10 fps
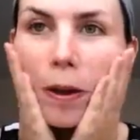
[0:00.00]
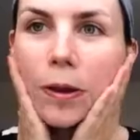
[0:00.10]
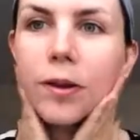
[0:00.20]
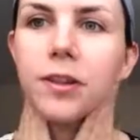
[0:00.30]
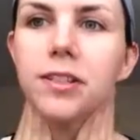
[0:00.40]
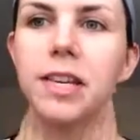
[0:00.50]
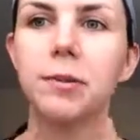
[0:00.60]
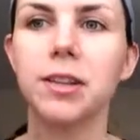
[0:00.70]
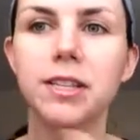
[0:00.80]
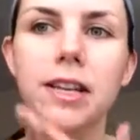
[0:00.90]
You can see
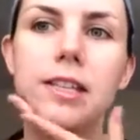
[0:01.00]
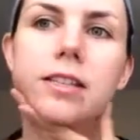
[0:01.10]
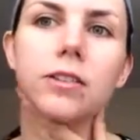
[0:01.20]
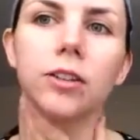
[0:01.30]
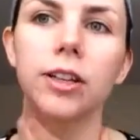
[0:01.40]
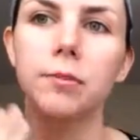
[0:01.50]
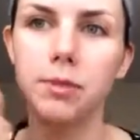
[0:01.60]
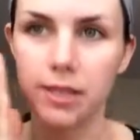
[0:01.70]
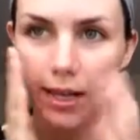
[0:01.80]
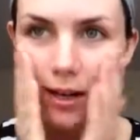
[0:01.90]
my skin's not looking
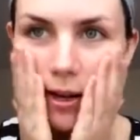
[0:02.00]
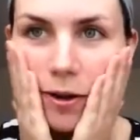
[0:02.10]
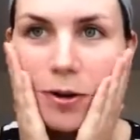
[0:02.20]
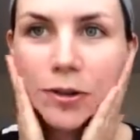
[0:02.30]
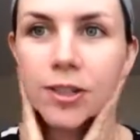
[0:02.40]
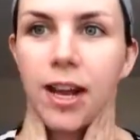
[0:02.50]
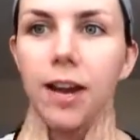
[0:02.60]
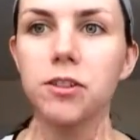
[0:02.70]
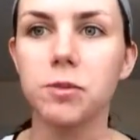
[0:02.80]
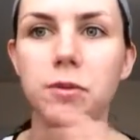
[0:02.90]
particularly good today.
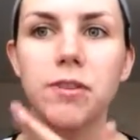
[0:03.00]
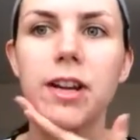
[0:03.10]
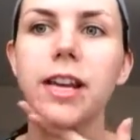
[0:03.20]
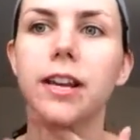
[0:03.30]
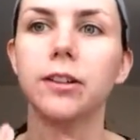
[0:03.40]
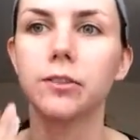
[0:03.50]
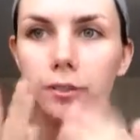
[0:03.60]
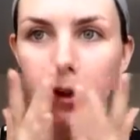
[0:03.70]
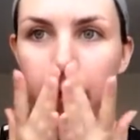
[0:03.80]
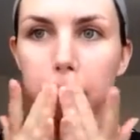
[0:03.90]
I've just been really ill for
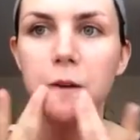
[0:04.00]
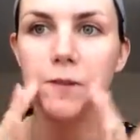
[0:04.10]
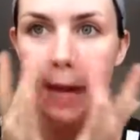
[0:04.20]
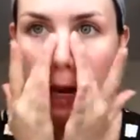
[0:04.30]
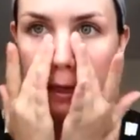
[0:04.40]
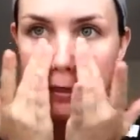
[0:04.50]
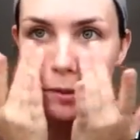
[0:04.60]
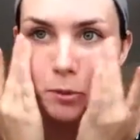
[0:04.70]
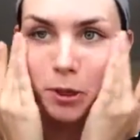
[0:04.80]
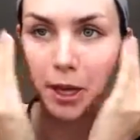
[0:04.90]
a couple of days, so
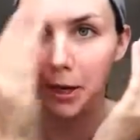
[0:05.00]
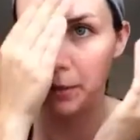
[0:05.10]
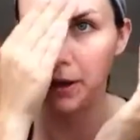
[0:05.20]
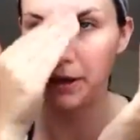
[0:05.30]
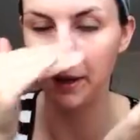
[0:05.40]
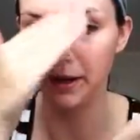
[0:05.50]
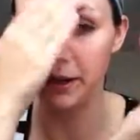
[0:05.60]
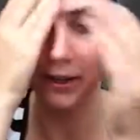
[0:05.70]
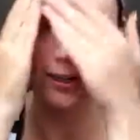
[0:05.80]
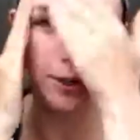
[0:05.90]
I'm looking a bit
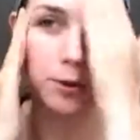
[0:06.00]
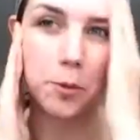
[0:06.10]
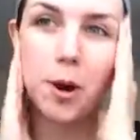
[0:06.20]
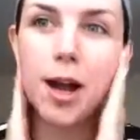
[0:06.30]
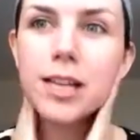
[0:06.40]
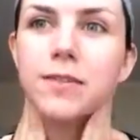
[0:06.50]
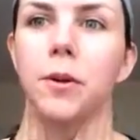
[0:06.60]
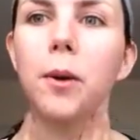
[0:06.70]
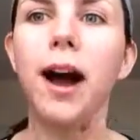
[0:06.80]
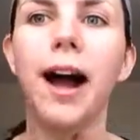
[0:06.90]
worse
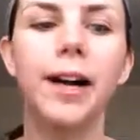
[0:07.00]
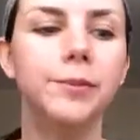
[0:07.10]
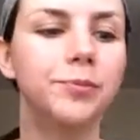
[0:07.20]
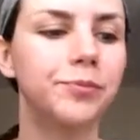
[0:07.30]
for wear.